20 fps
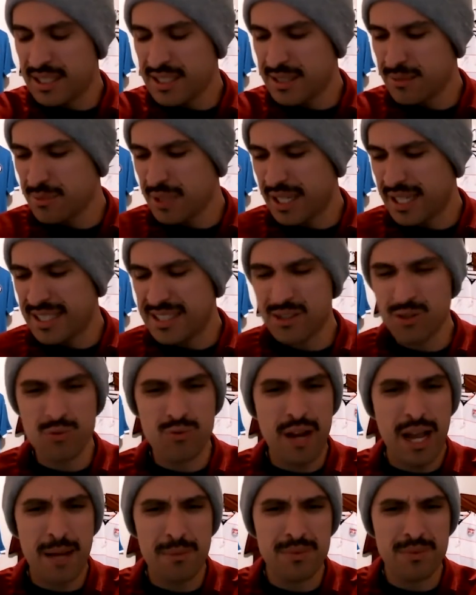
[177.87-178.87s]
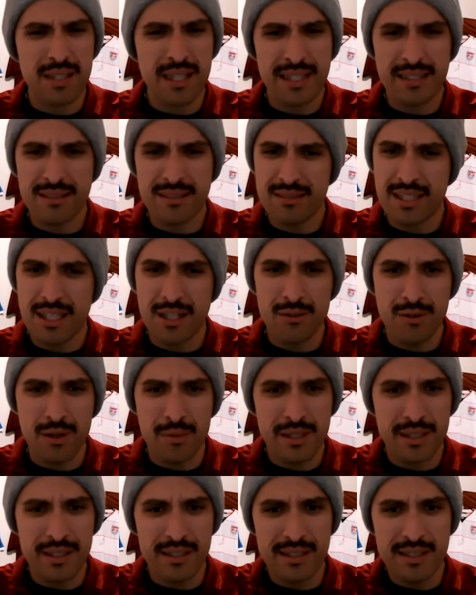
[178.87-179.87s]
seems like it's wrapped, like they don't want
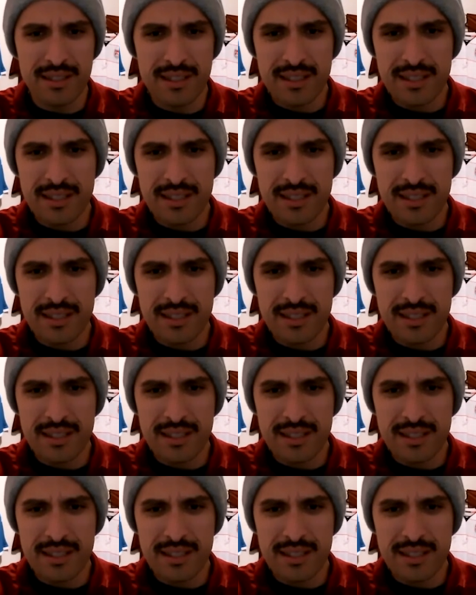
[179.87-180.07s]
me to